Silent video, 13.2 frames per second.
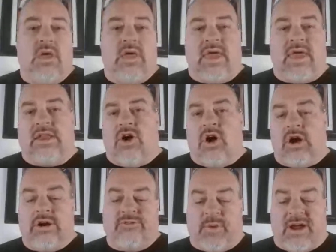Hitting
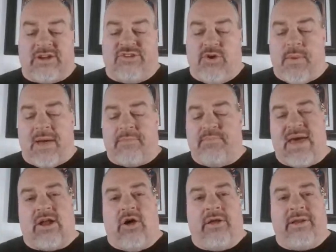Hard is brought to you by
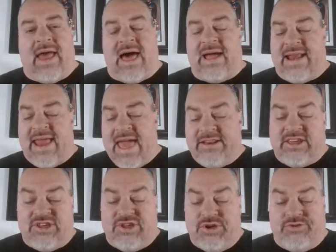Bet Online. Head to
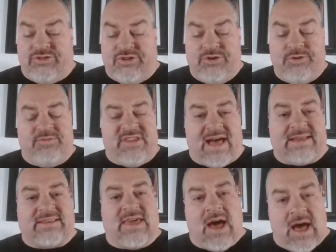
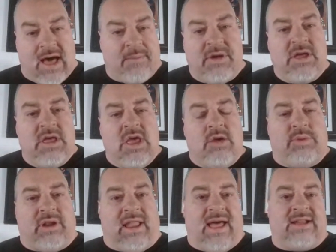youtube.com,
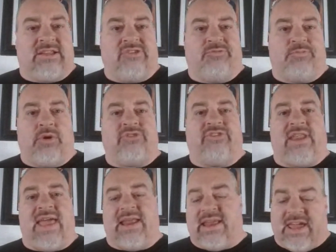put Locked On Sports
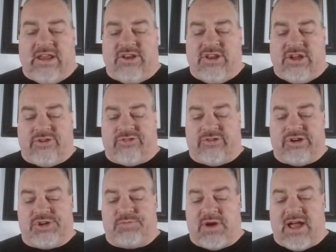Atlanta into your
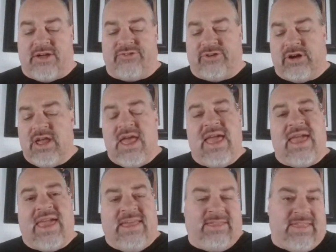search browser,
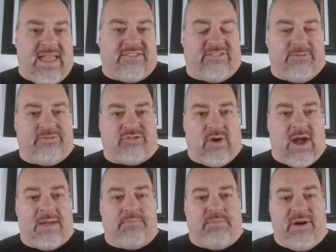hit that
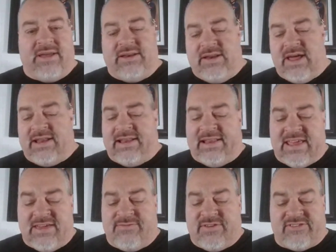subscribe button,
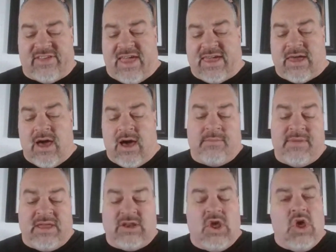leave us a
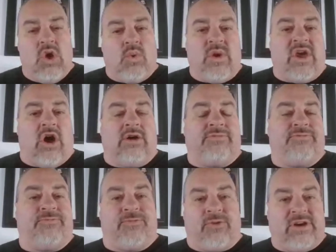comment. We are
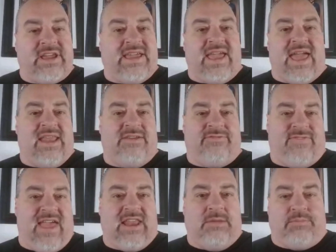free and
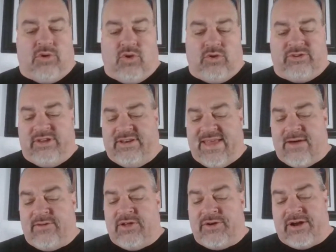available to
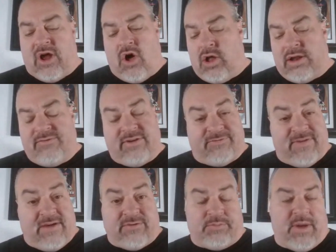download on all of your
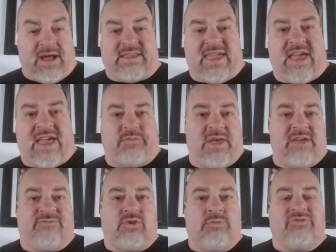favorite podcast
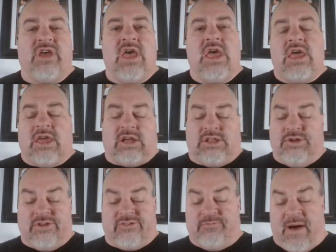platforms,
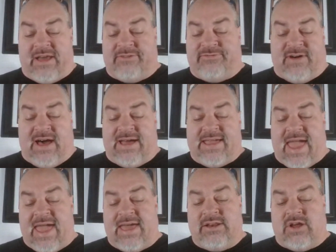including Spotify
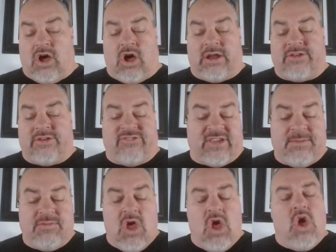and
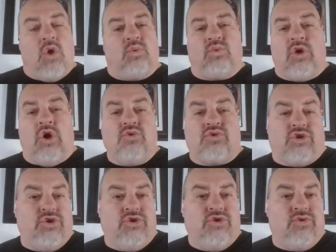Audacy.
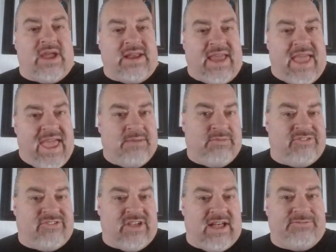Roku and
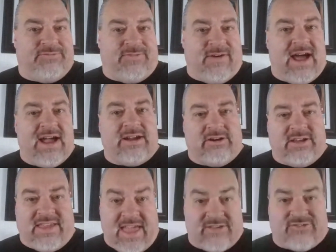Amazon Fire.
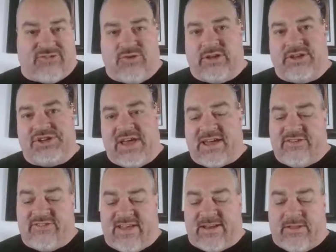Yes, you can check
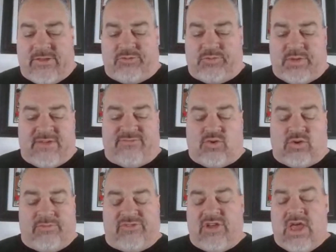us out on those
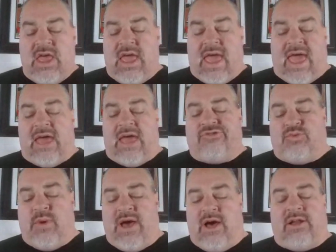platforms as
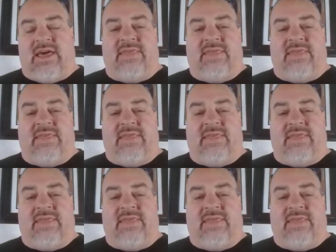well.